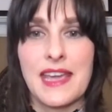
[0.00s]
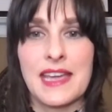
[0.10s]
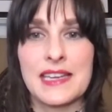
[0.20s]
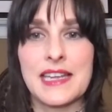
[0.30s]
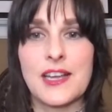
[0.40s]

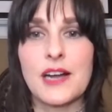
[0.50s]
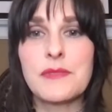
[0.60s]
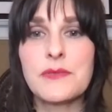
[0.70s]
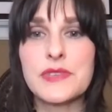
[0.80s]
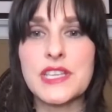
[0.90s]
And it got
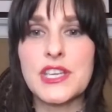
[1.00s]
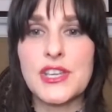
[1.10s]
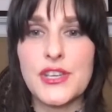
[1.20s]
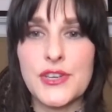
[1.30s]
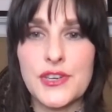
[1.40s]
me really
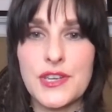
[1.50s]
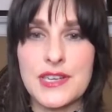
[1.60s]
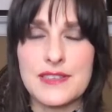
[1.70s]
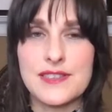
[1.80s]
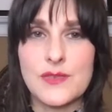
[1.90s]

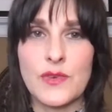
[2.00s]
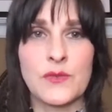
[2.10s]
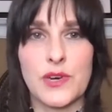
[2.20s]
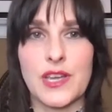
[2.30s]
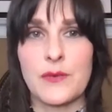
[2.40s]
curious when
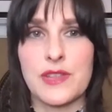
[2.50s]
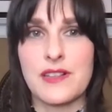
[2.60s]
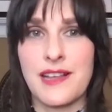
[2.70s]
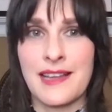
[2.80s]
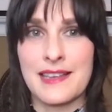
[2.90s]
working with
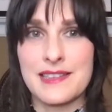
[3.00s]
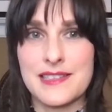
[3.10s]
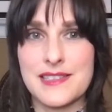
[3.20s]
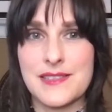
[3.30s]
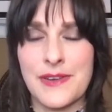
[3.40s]

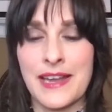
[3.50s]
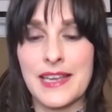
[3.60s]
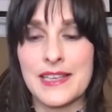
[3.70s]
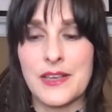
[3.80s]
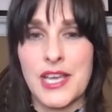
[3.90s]
clients,
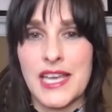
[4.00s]
right?